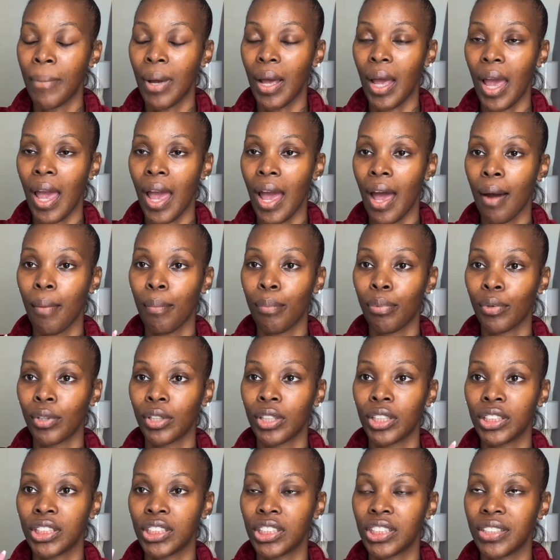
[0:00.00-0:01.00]

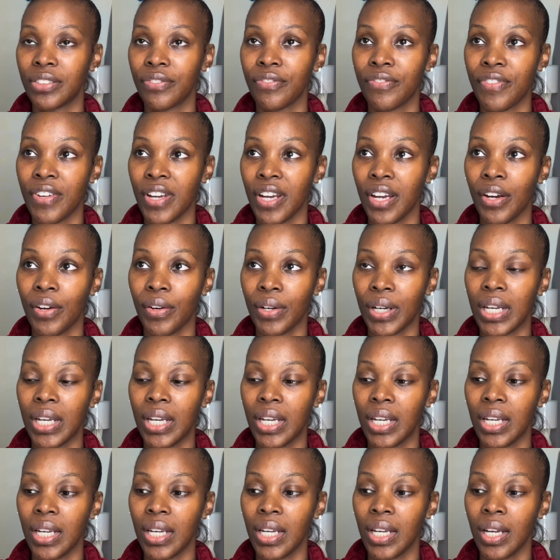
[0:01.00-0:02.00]
airbrushed,
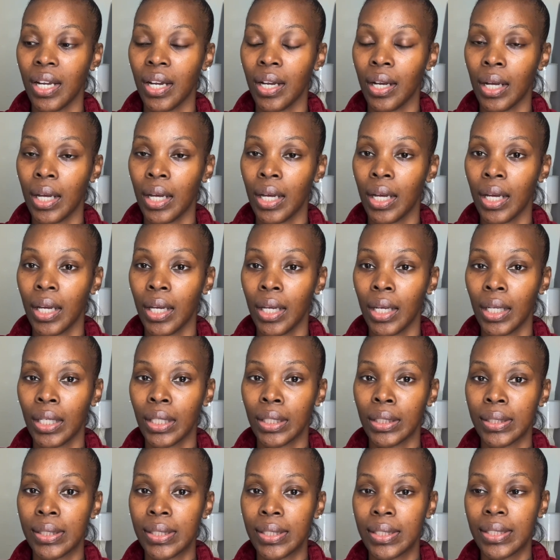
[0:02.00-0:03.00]
very
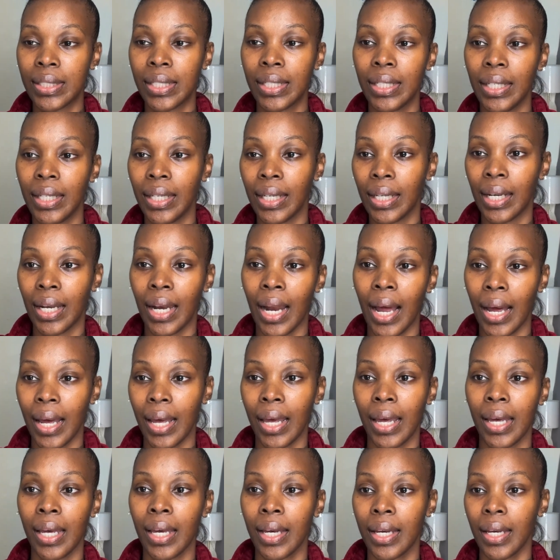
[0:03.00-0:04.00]

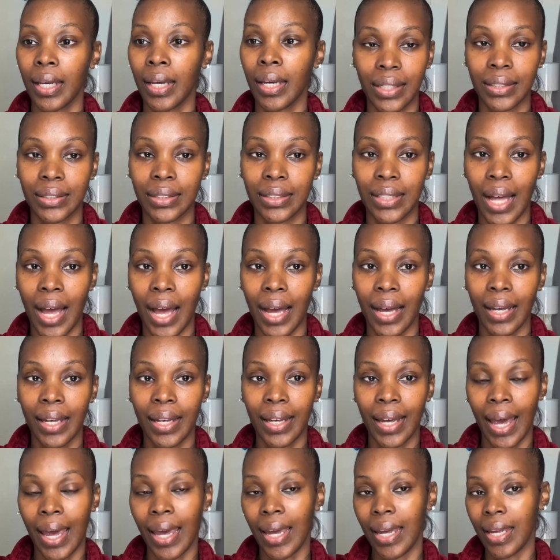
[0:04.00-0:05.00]
skin-like. It's not
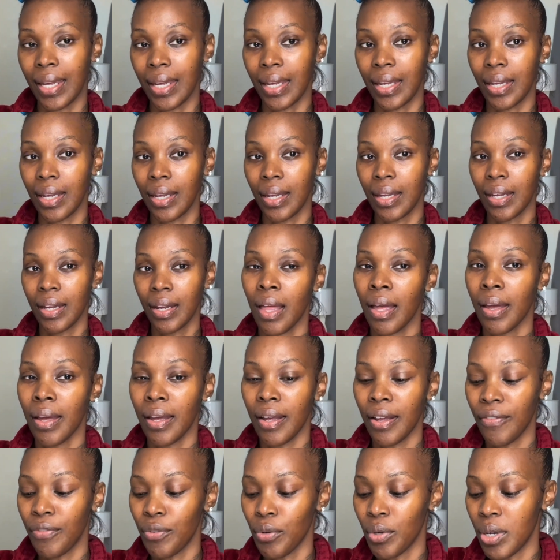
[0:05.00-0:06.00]
cakey,
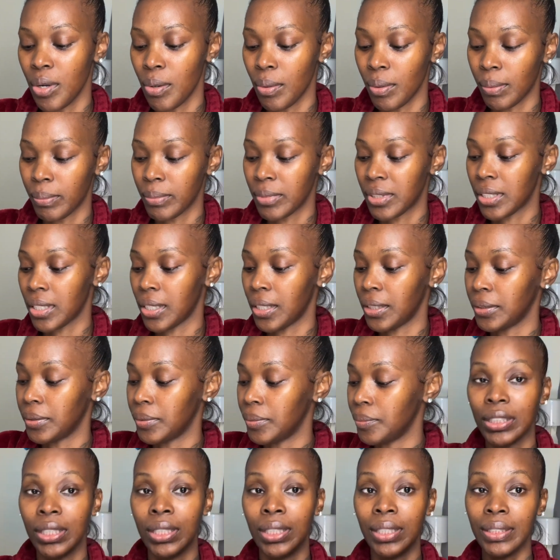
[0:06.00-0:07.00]
if you get what I'm
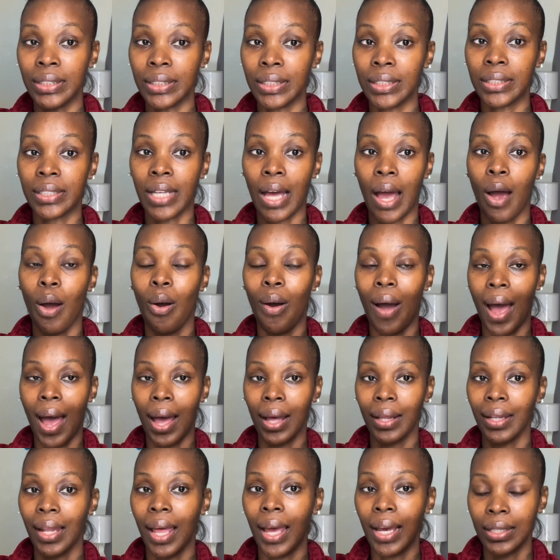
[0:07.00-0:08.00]
saying. This is how
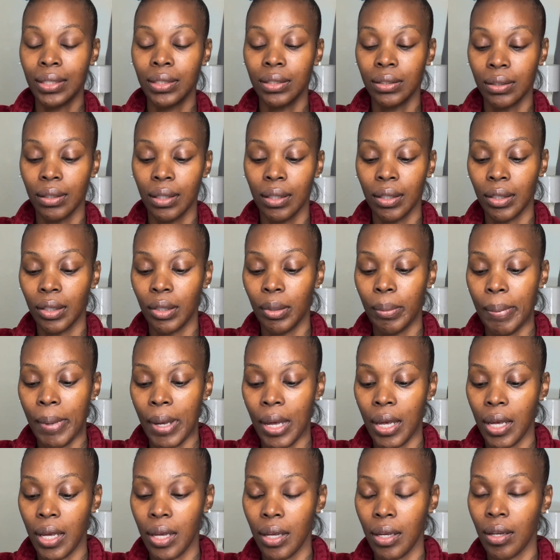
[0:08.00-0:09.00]
I like to
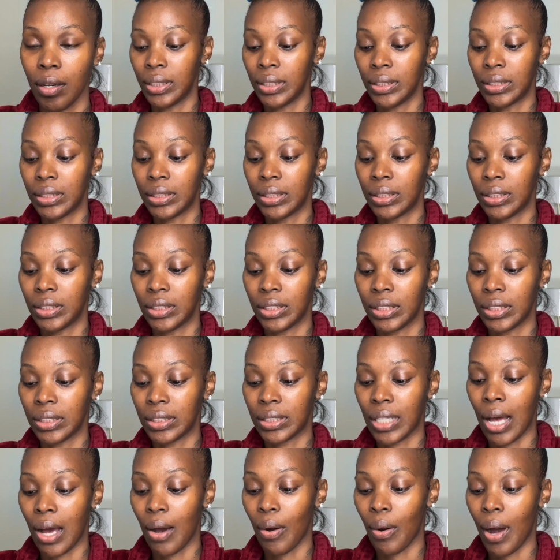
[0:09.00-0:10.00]
underpaint. This is just
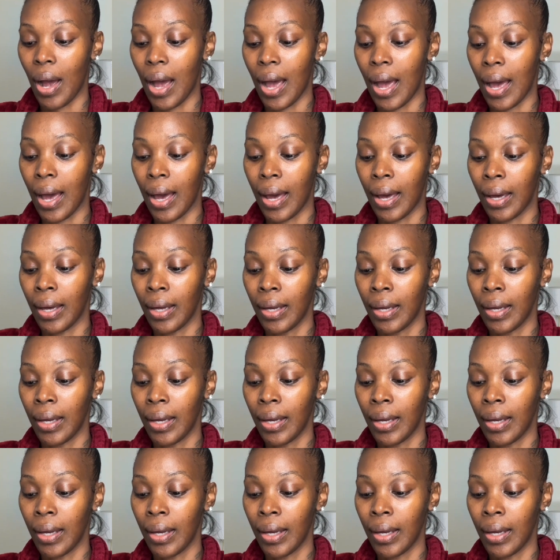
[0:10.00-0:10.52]
how I